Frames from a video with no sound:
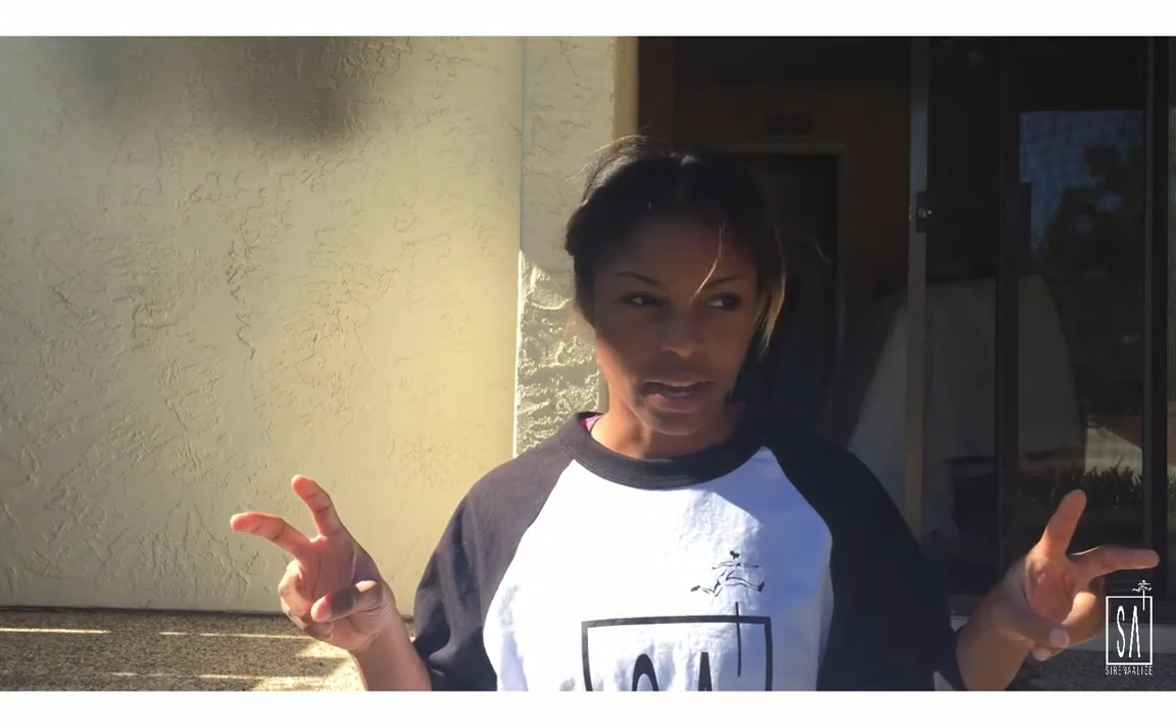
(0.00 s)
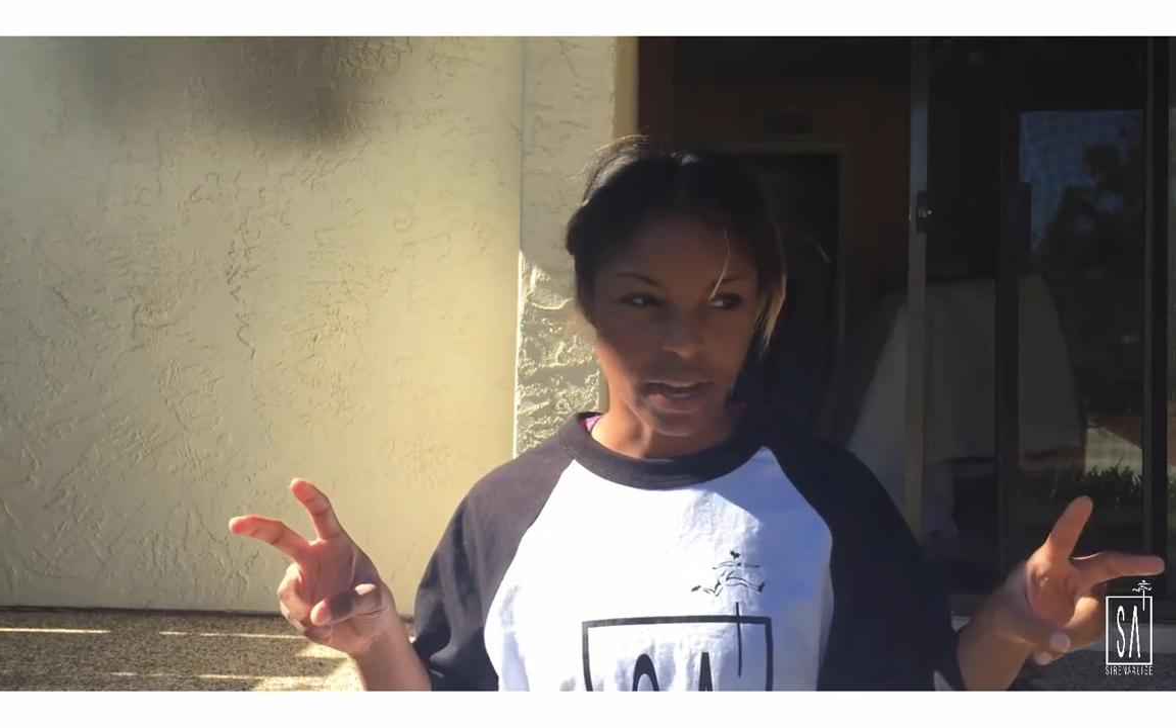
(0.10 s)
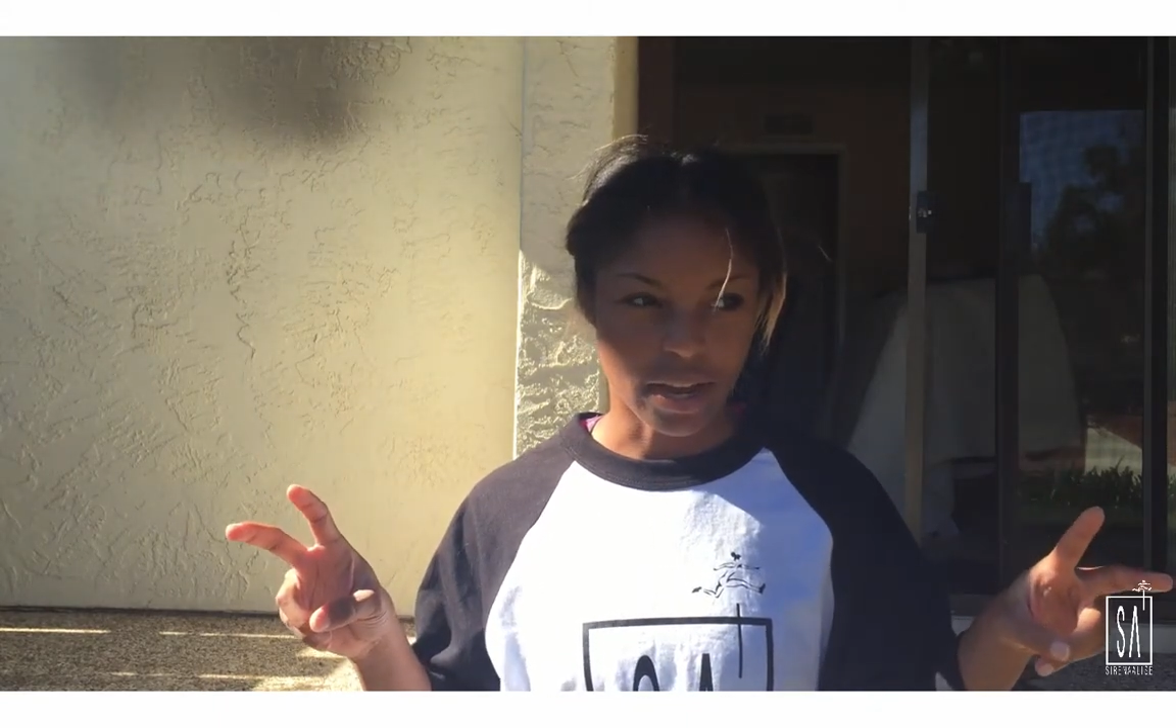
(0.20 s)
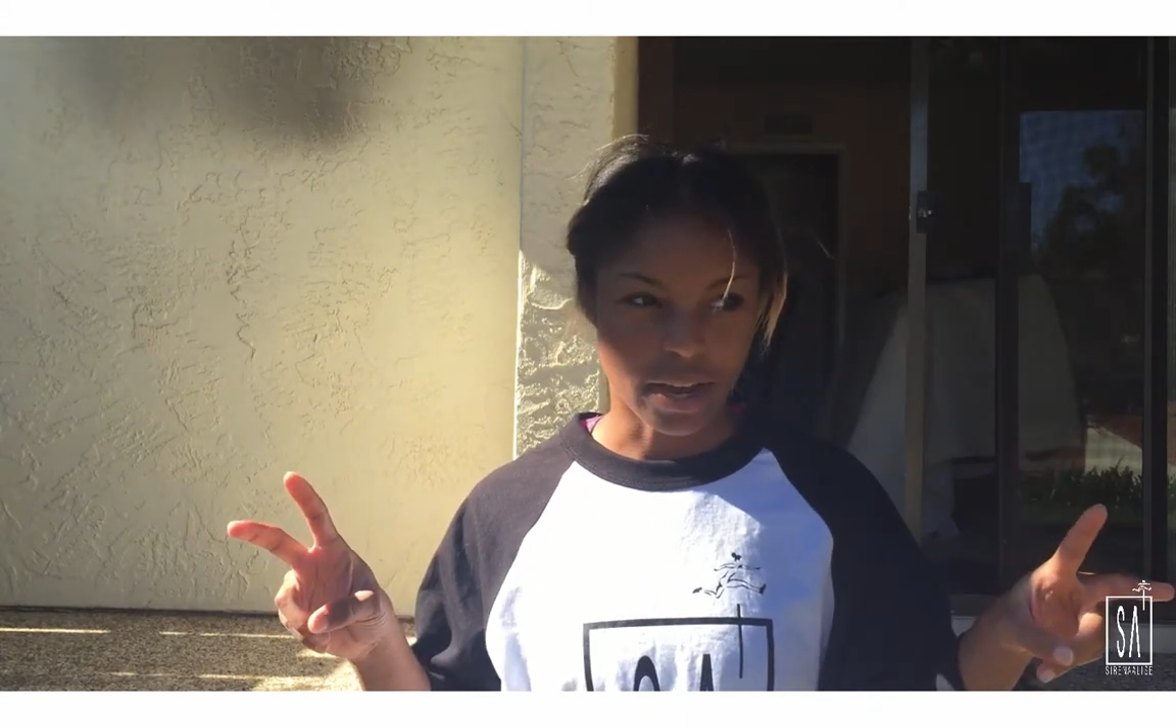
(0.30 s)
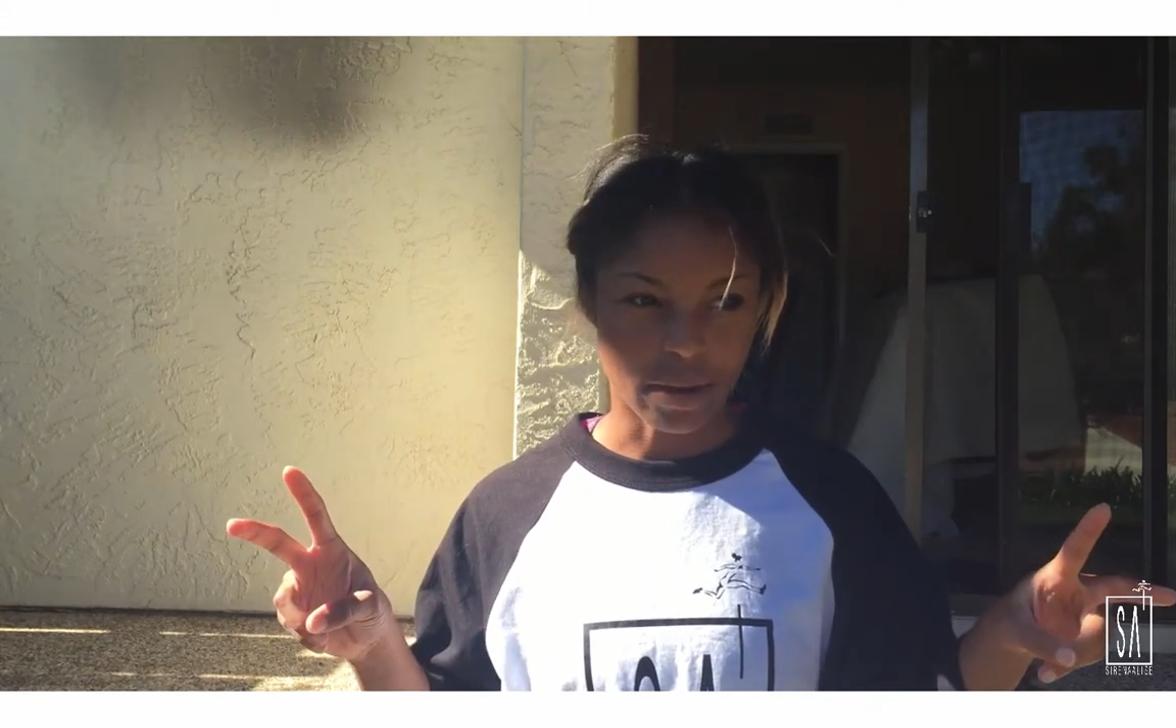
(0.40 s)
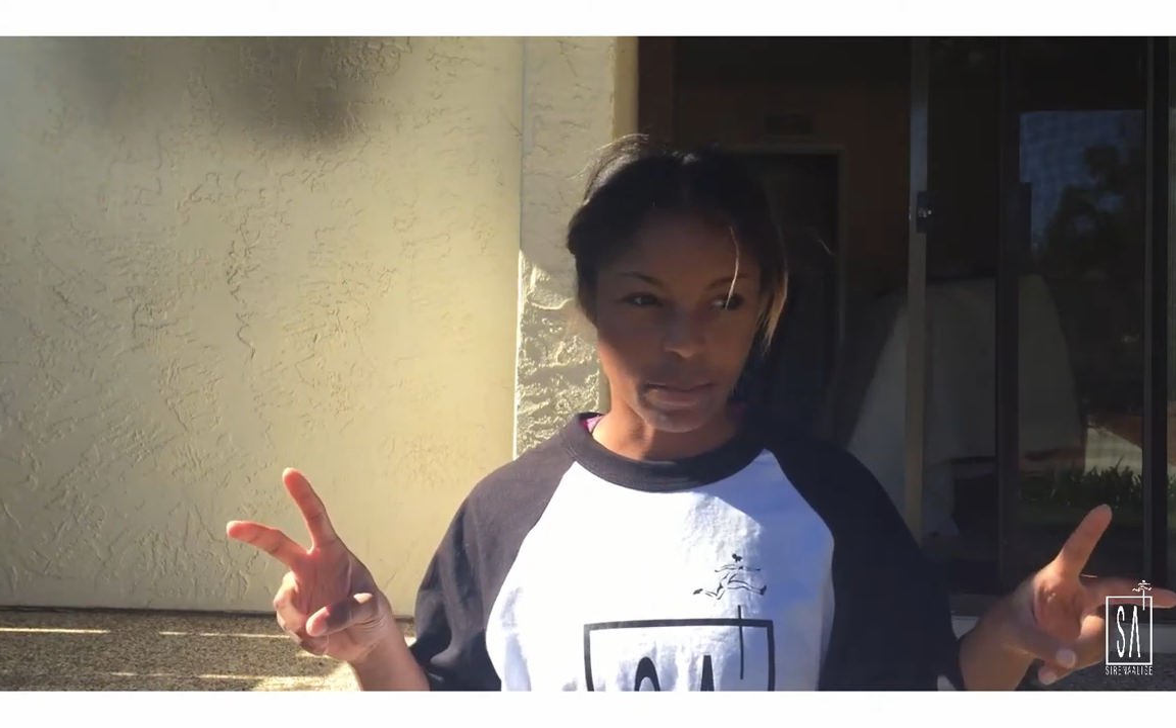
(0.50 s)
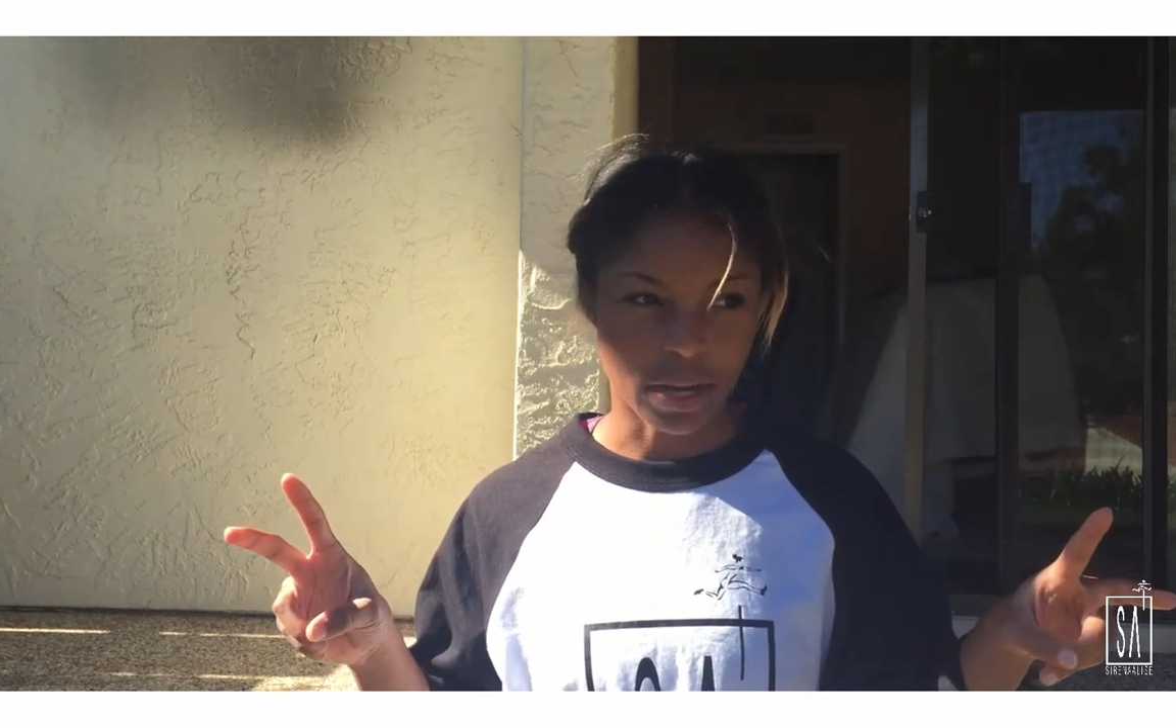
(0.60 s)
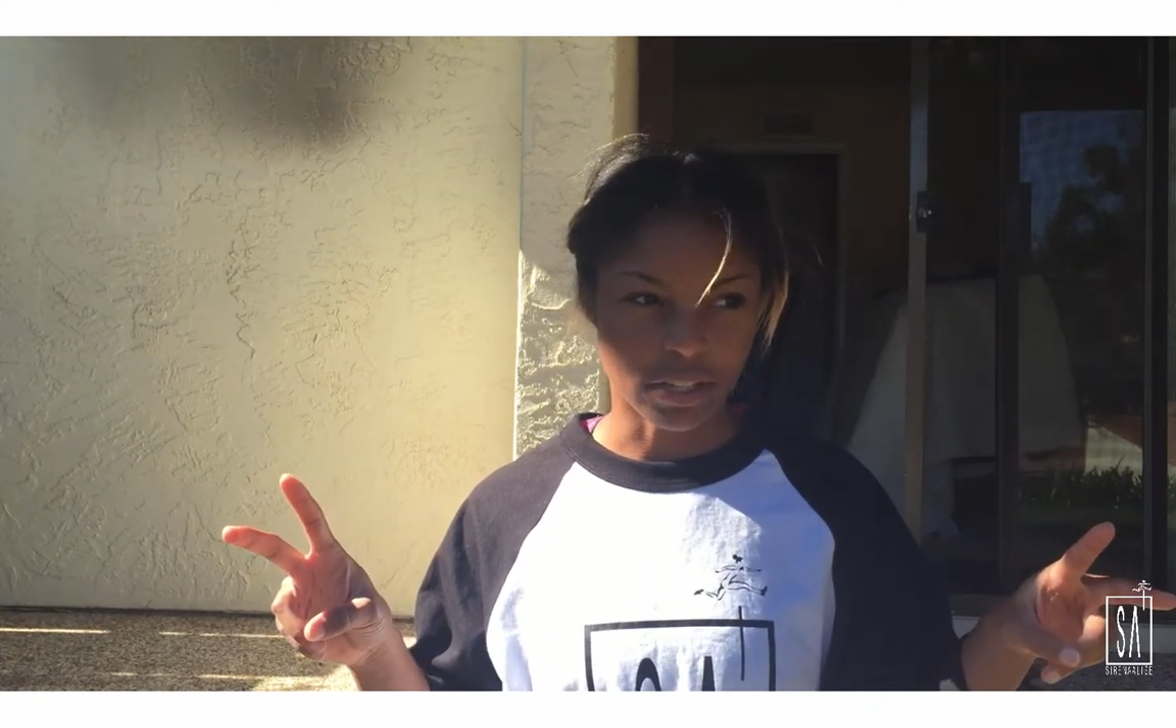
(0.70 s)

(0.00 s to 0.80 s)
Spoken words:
I